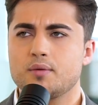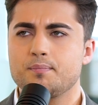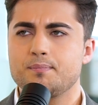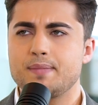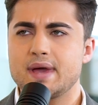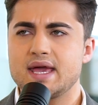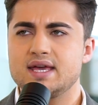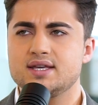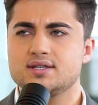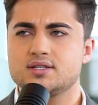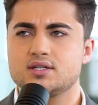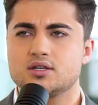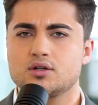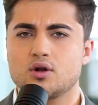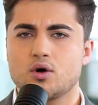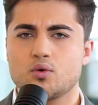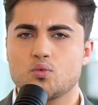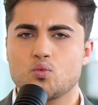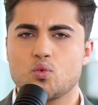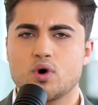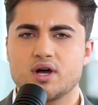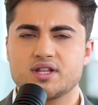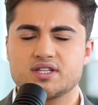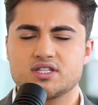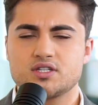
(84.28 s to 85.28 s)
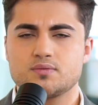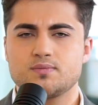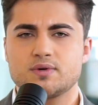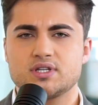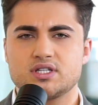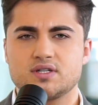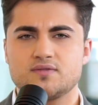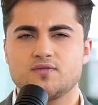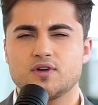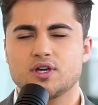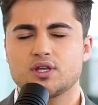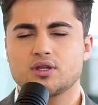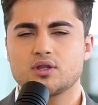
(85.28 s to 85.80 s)
base it on one
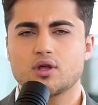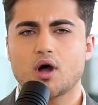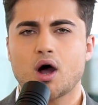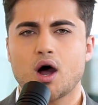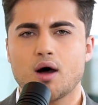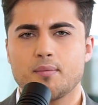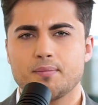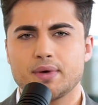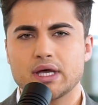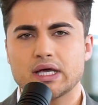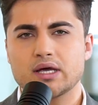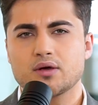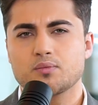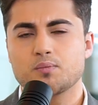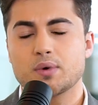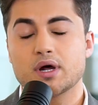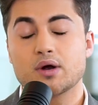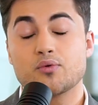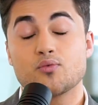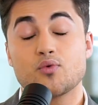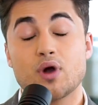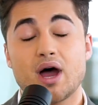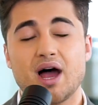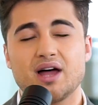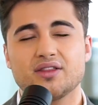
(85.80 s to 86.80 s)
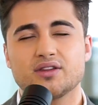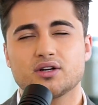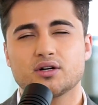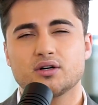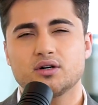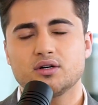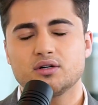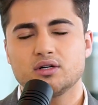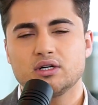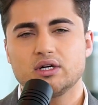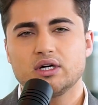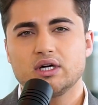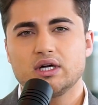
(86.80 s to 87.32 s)
specific topic, but
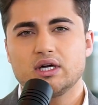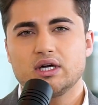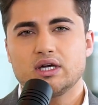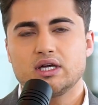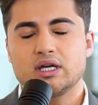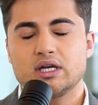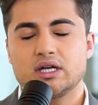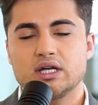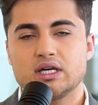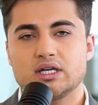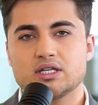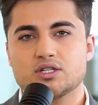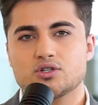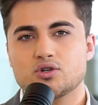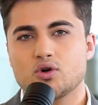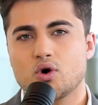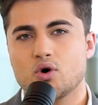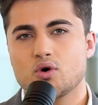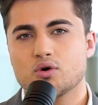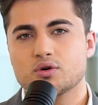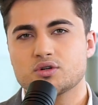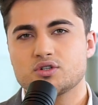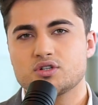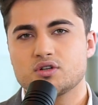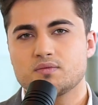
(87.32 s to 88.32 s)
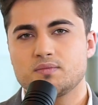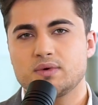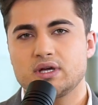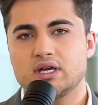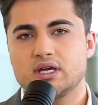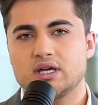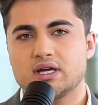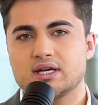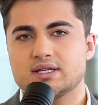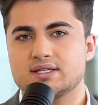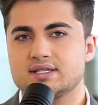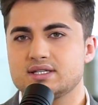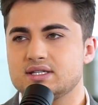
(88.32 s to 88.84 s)
rather it is going to
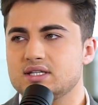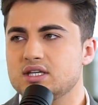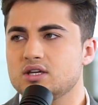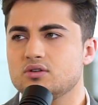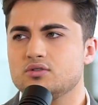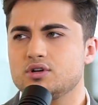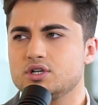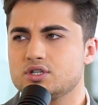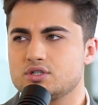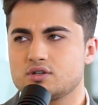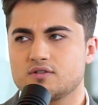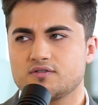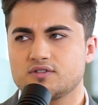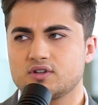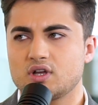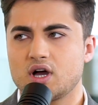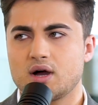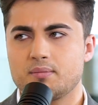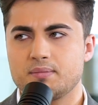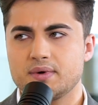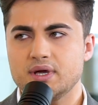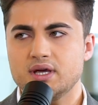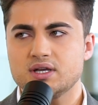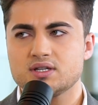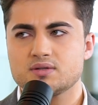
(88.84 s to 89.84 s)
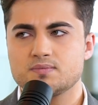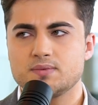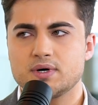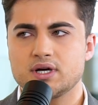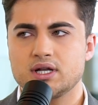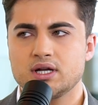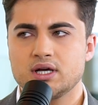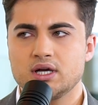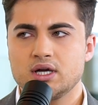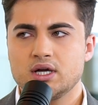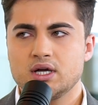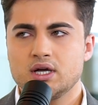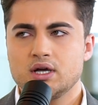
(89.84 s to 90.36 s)
be a series of topics.
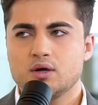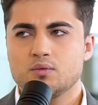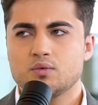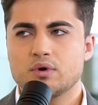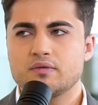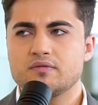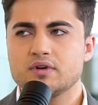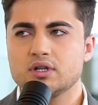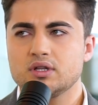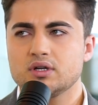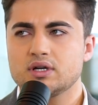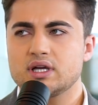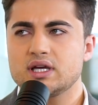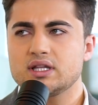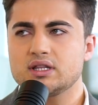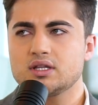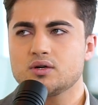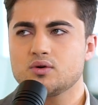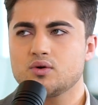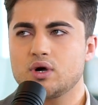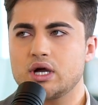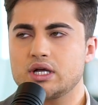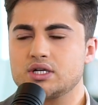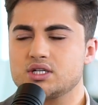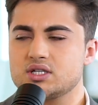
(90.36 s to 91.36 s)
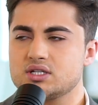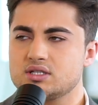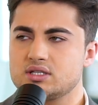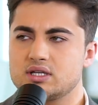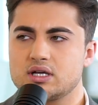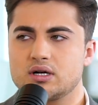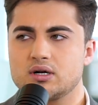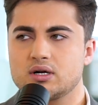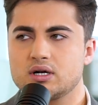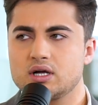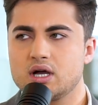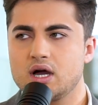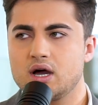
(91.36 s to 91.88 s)
But when we look at the questions
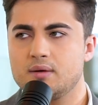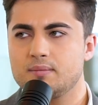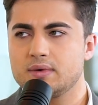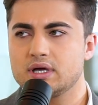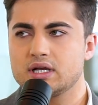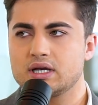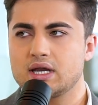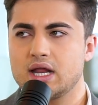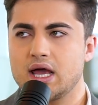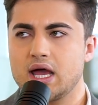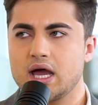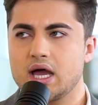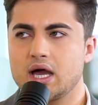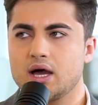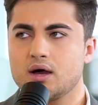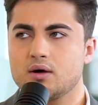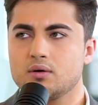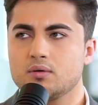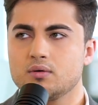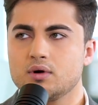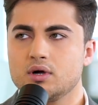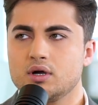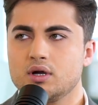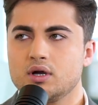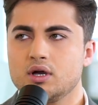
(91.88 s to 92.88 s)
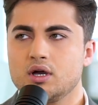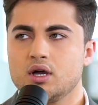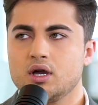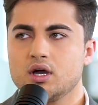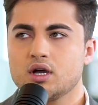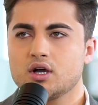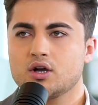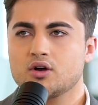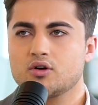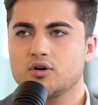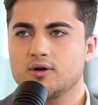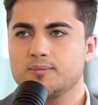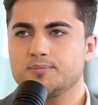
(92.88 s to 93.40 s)
that are coming now,
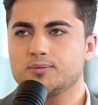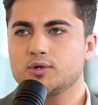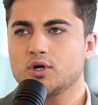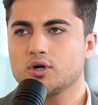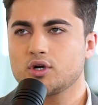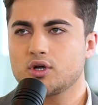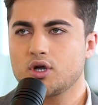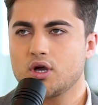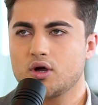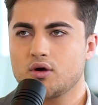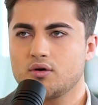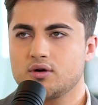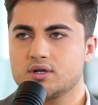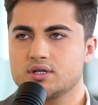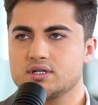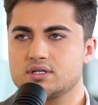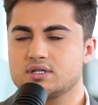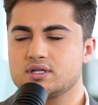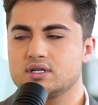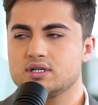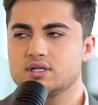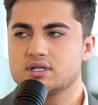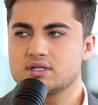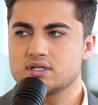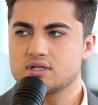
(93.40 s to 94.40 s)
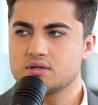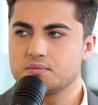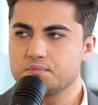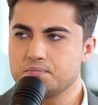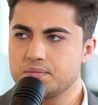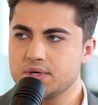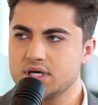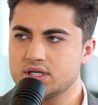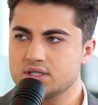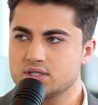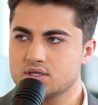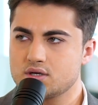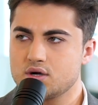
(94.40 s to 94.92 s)
cryptocurrencies and
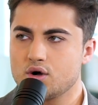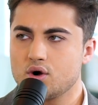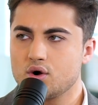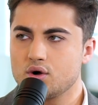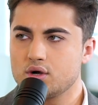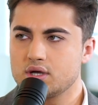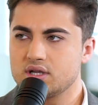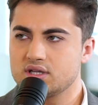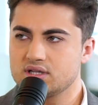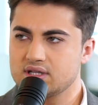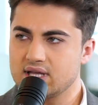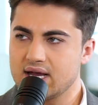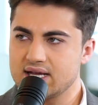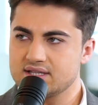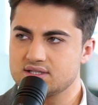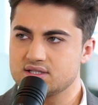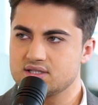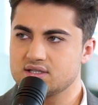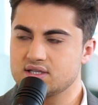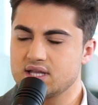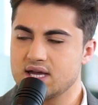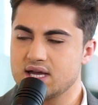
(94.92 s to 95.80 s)
Bitcoin, that's